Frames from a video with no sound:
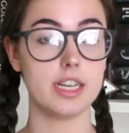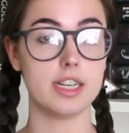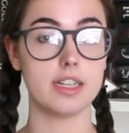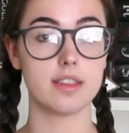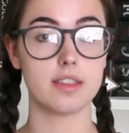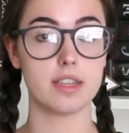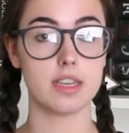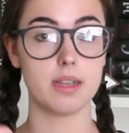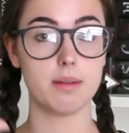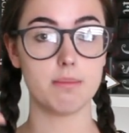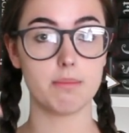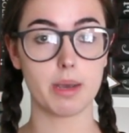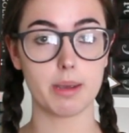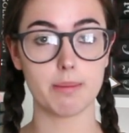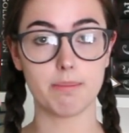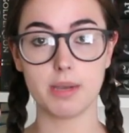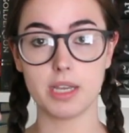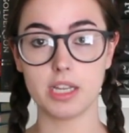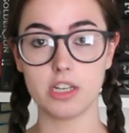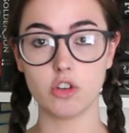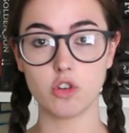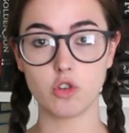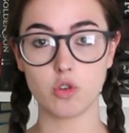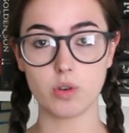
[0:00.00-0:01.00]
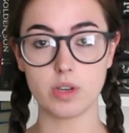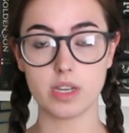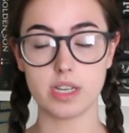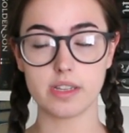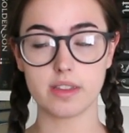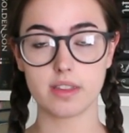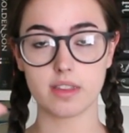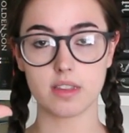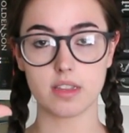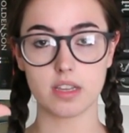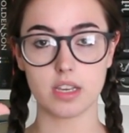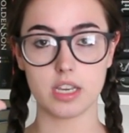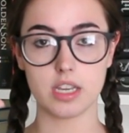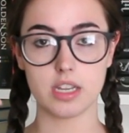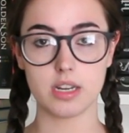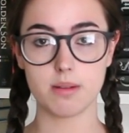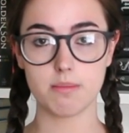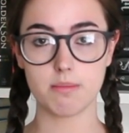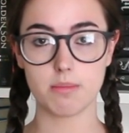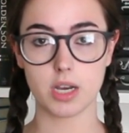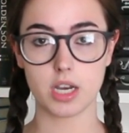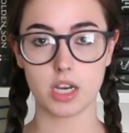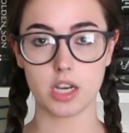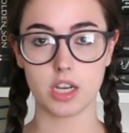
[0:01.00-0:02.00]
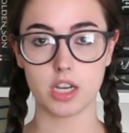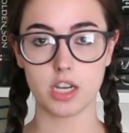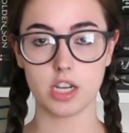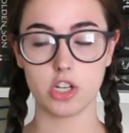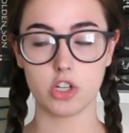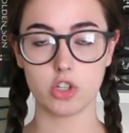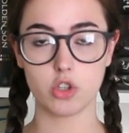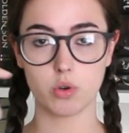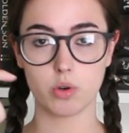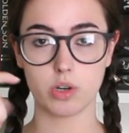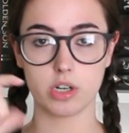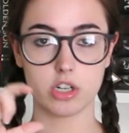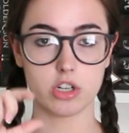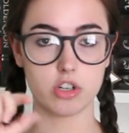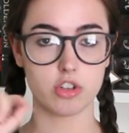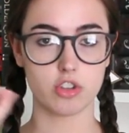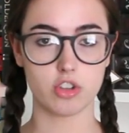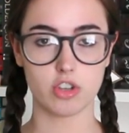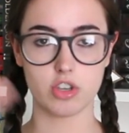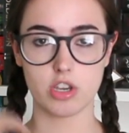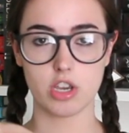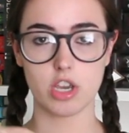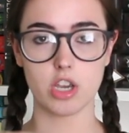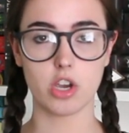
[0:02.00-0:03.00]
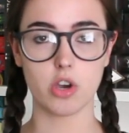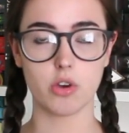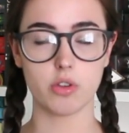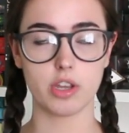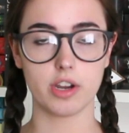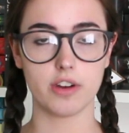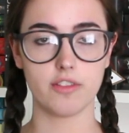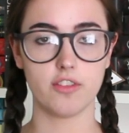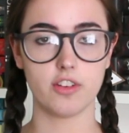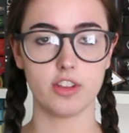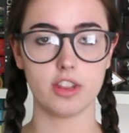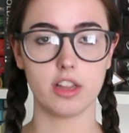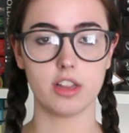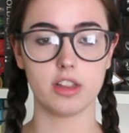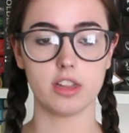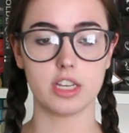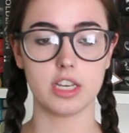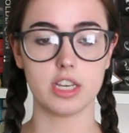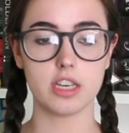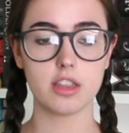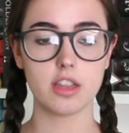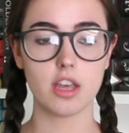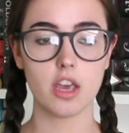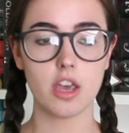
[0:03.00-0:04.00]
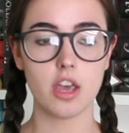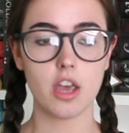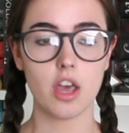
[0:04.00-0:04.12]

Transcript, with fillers: It's in my pinned tweets, in my Twitter, so you can go there for the link.